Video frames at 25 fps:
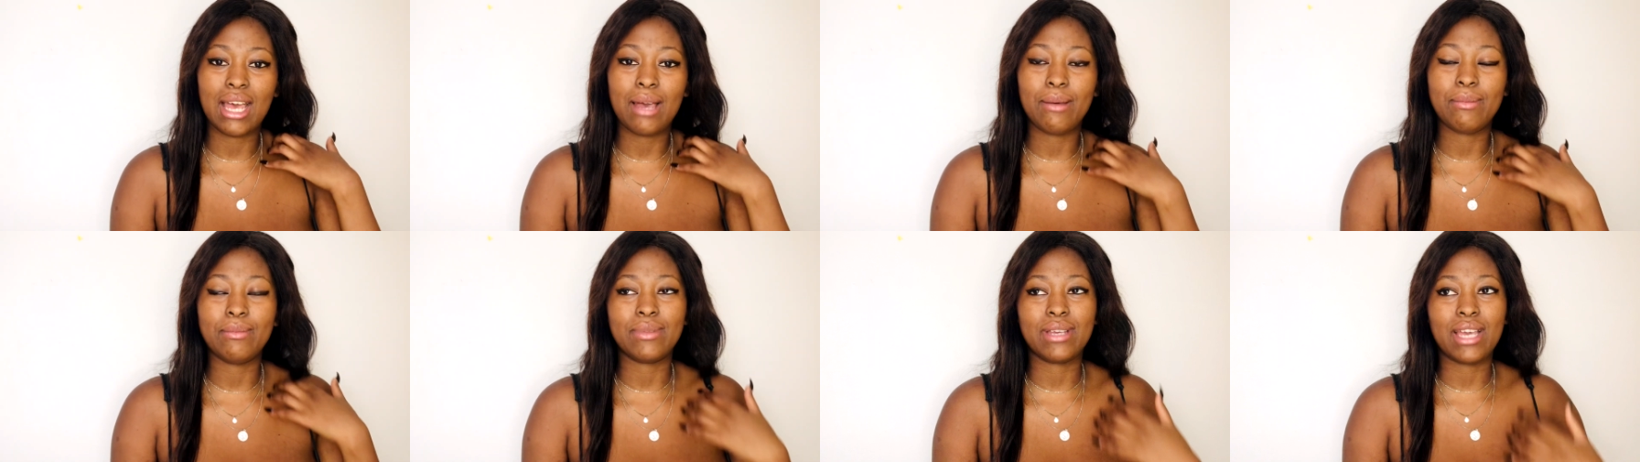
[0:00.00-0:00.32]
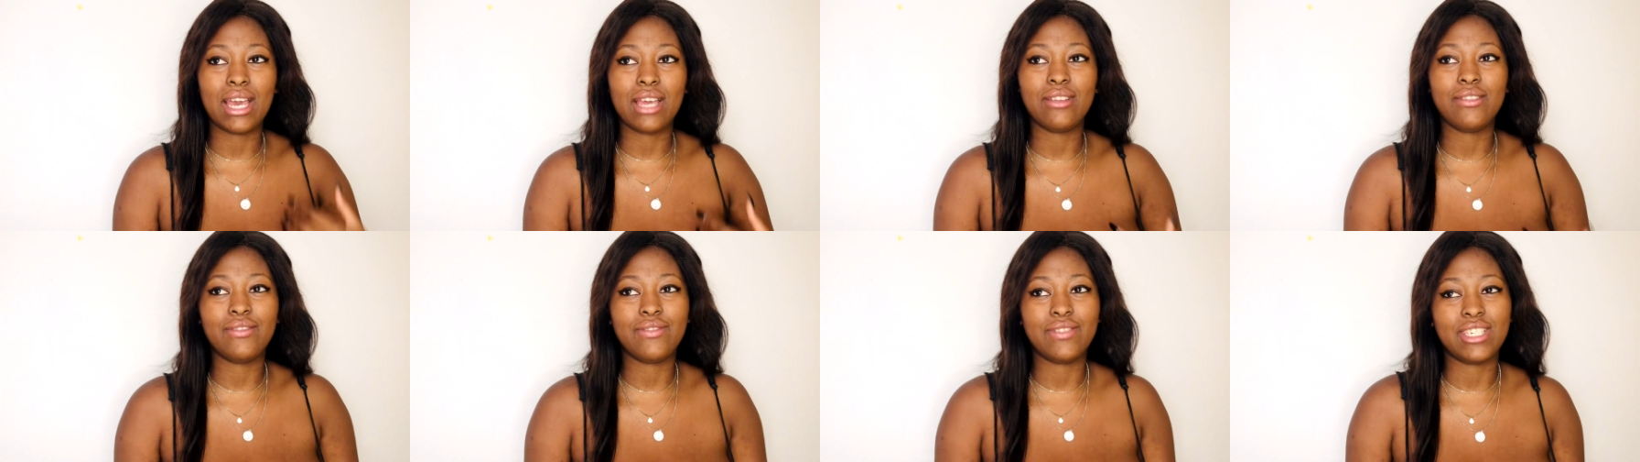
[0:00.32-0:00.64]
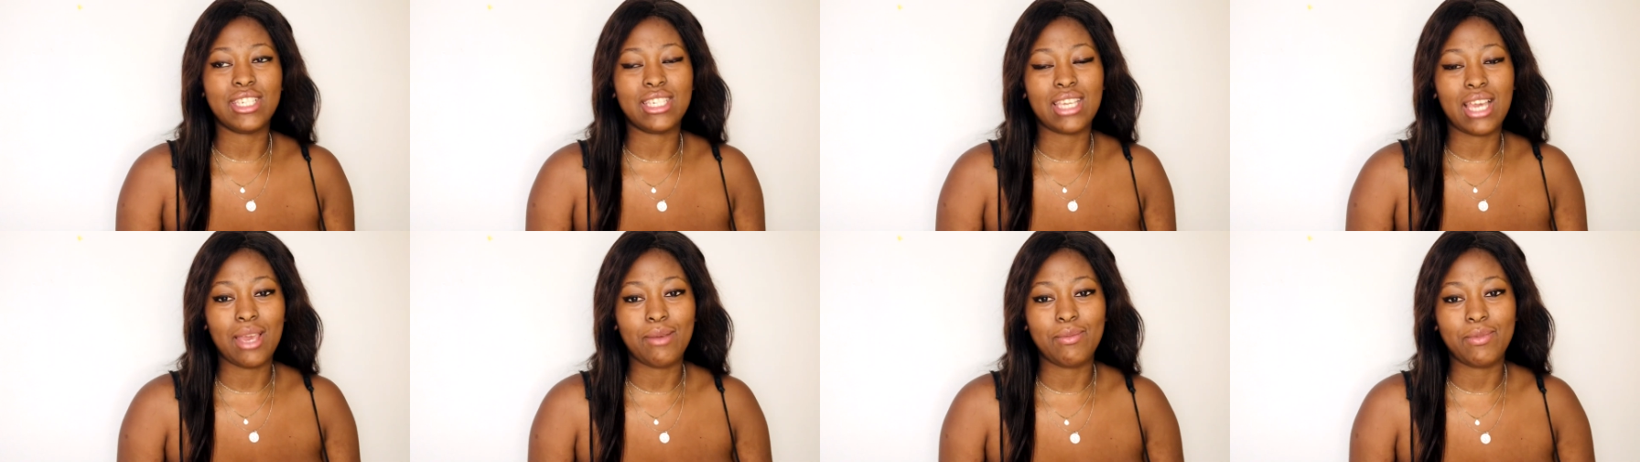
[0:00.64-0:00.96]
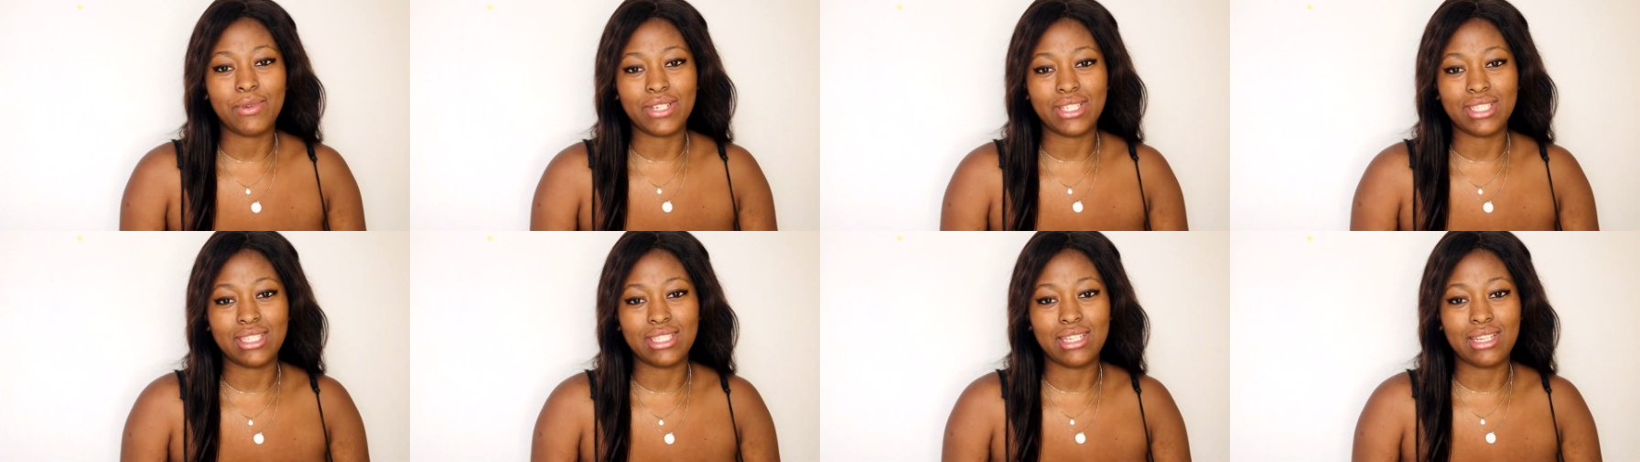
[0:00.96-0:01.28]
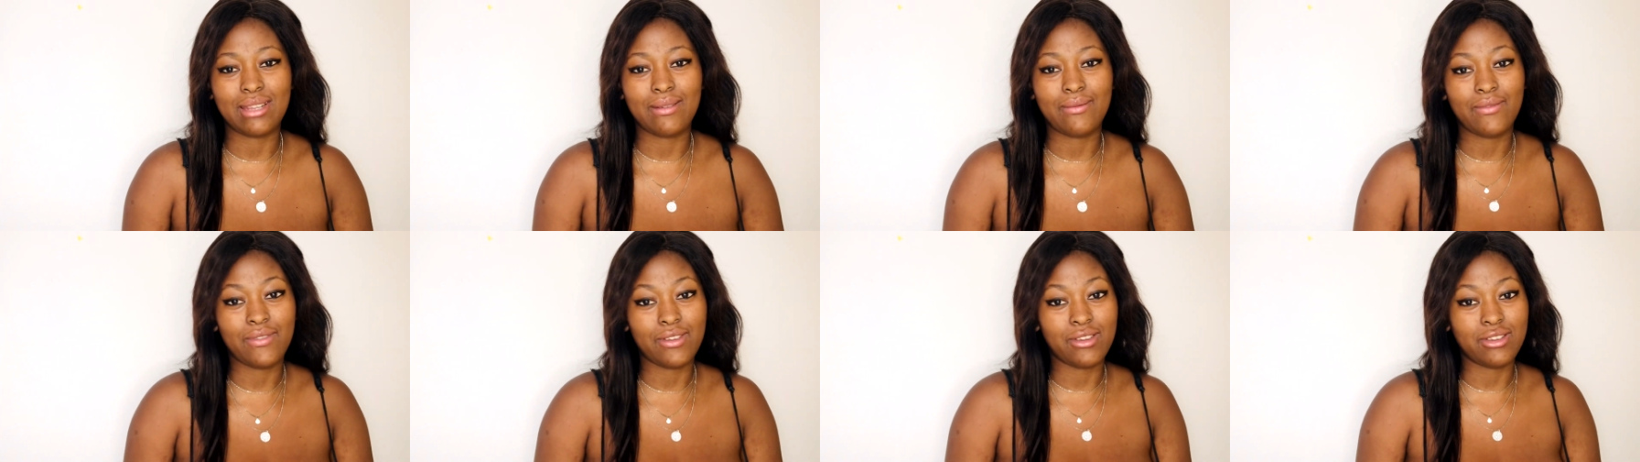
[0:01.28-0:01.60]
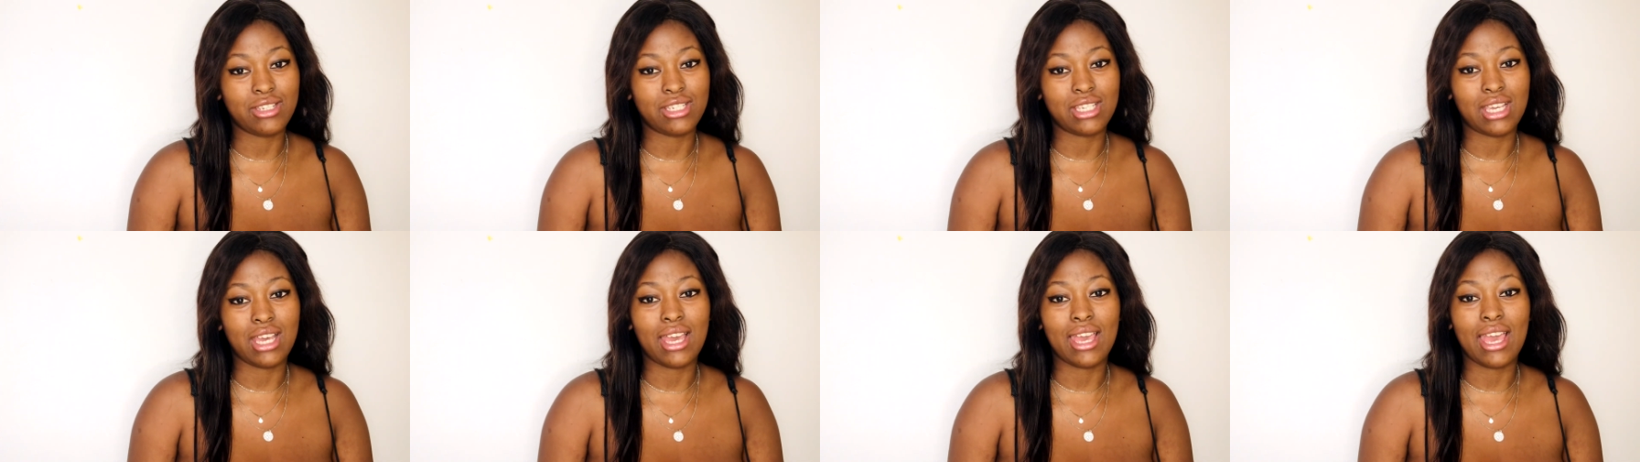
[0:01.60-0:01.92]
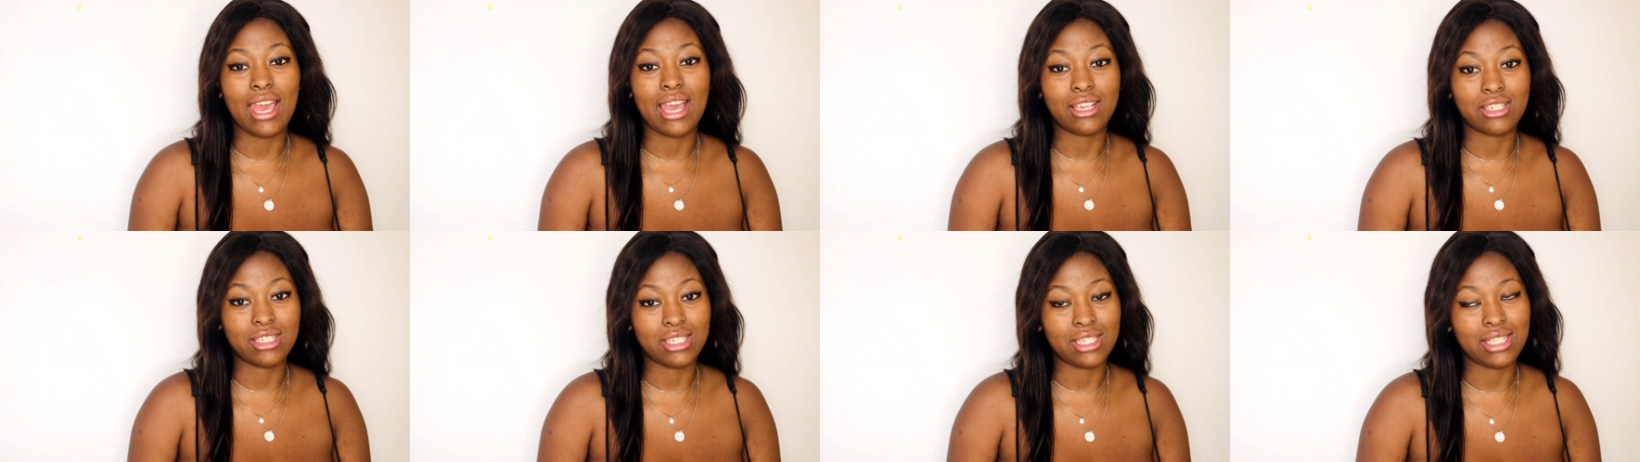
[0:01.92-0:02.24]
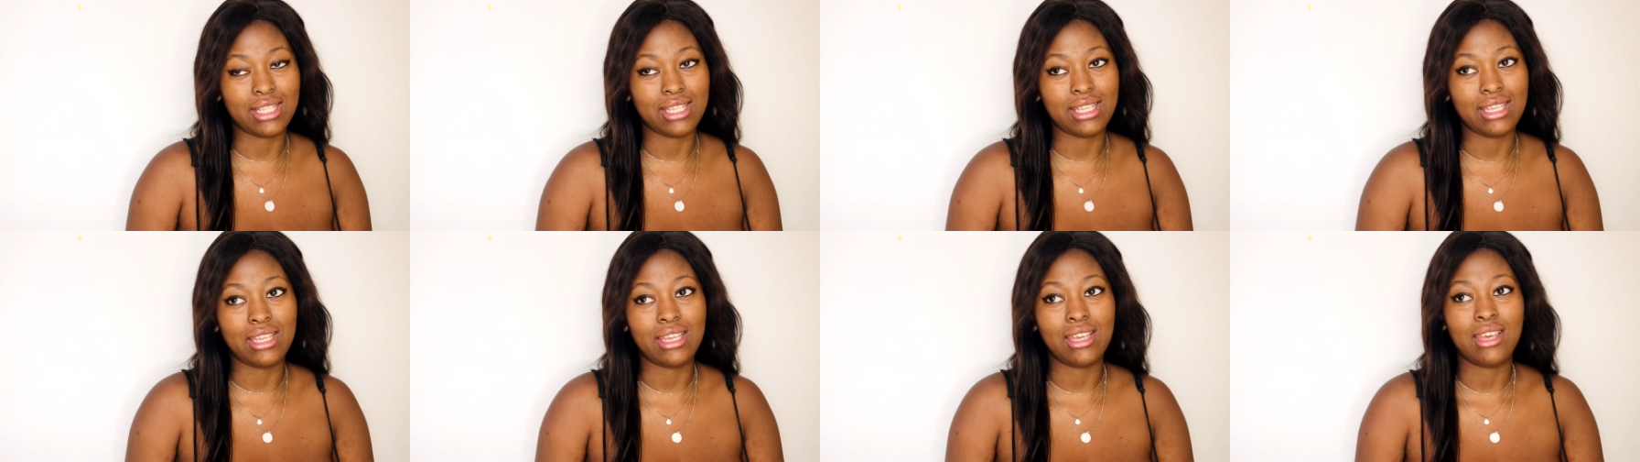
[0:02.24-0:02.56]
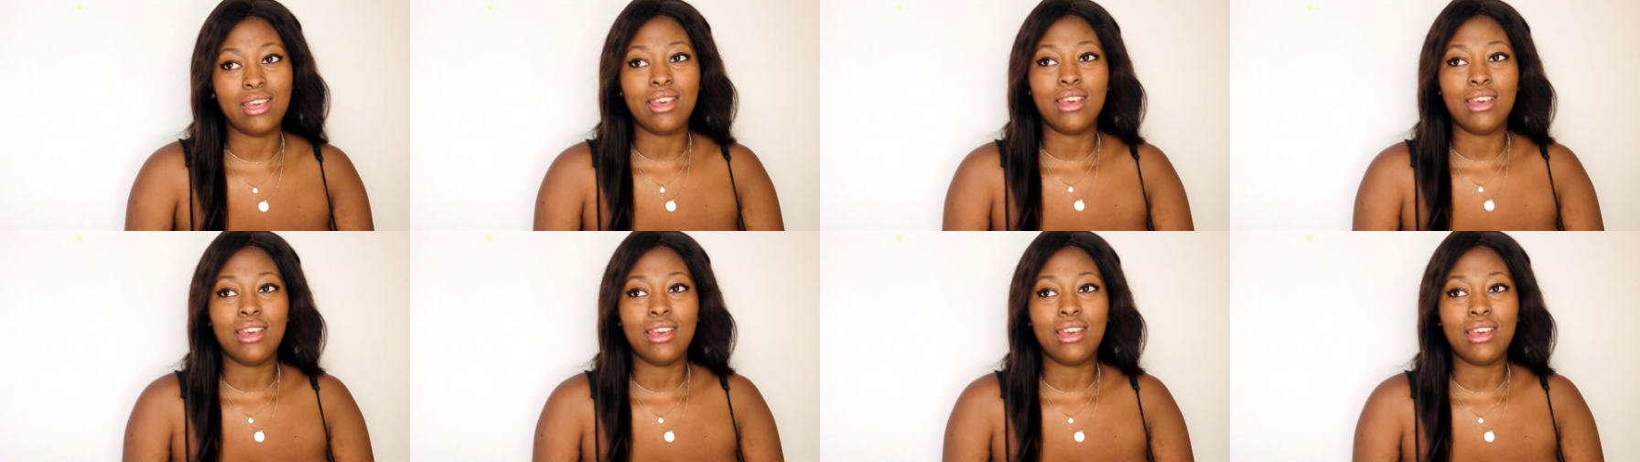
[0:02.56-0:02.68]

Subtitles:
I'm kind of a shy person. I'm very shy, actually.